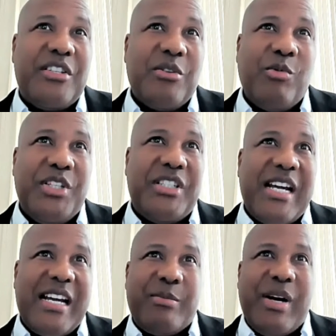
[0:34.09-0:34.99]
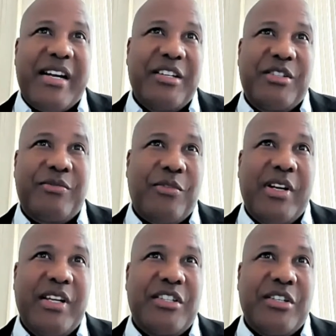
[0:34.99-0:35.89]
So which tax bracket you
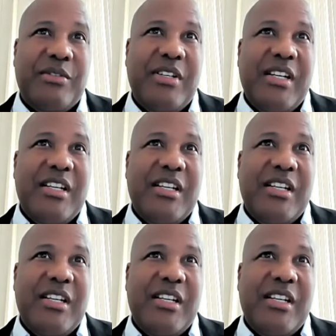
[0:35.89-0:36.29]
fall into.